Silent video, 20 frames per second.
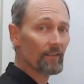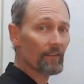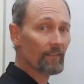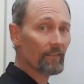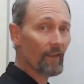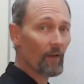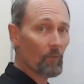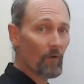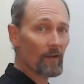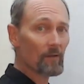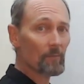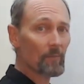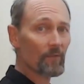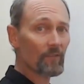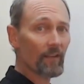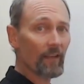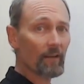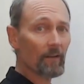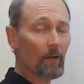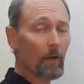That
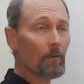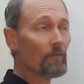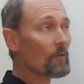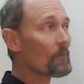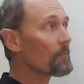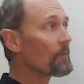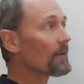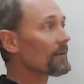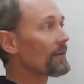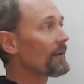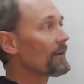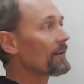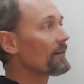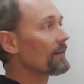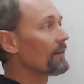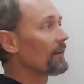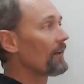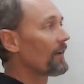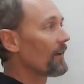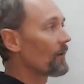1% of the billion,
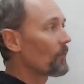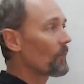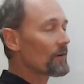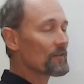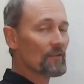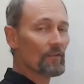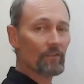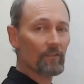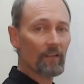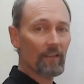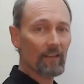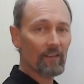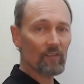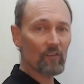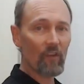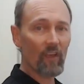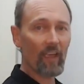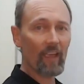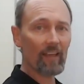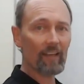which is
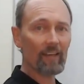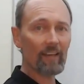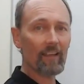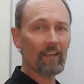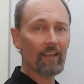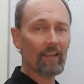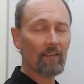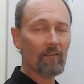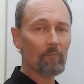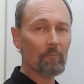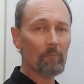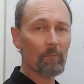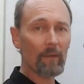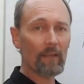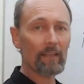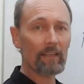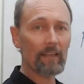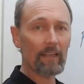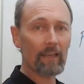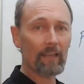10
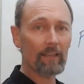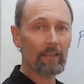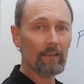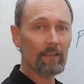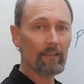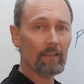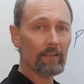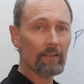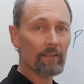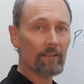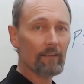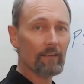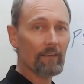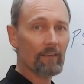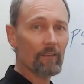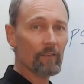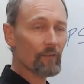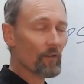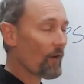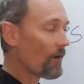million
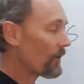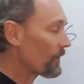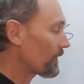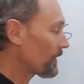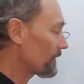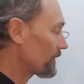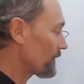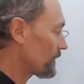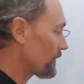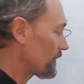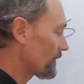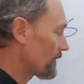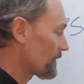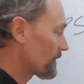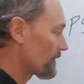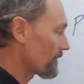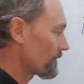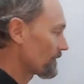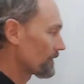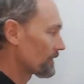tokens.
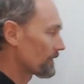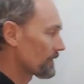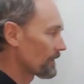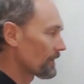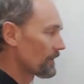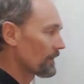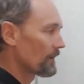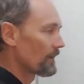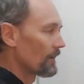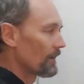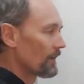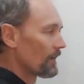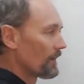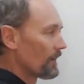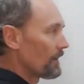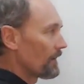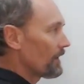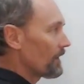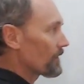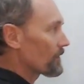
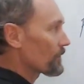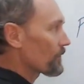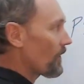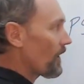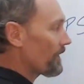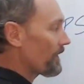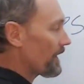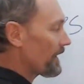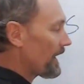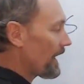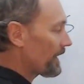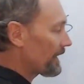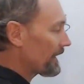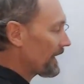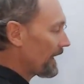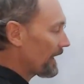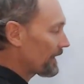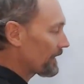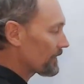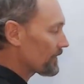Let's write that out
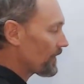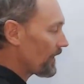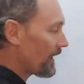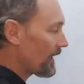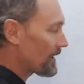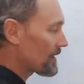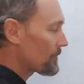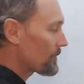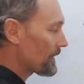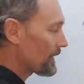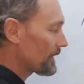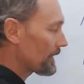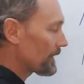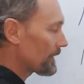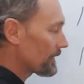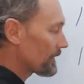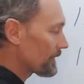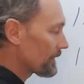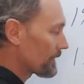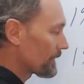again, 10 million.